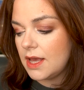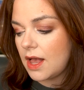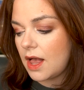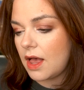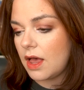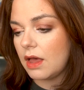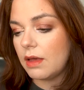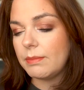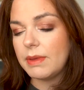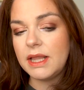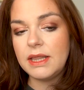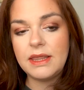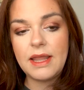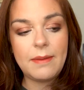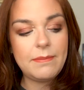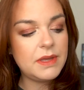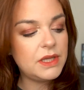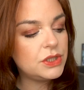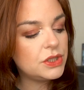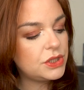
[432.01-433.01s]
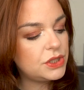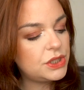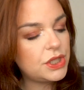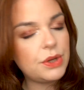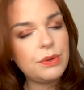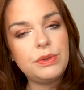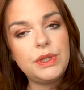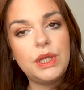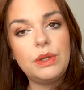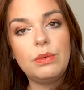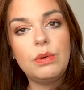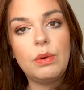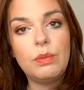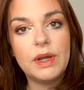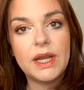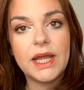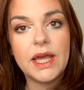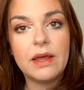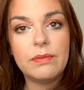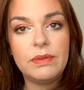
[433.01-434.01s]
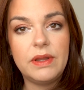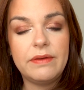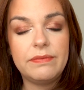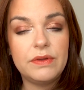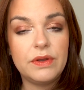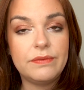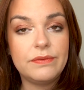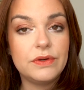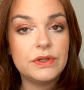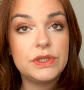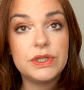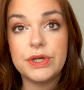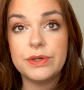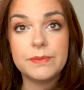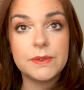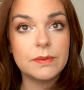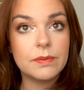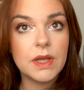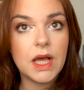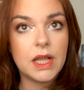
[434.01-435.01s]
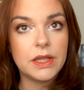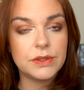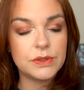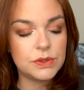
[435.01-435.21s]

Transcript: Let me just show you what I have left over in terms of color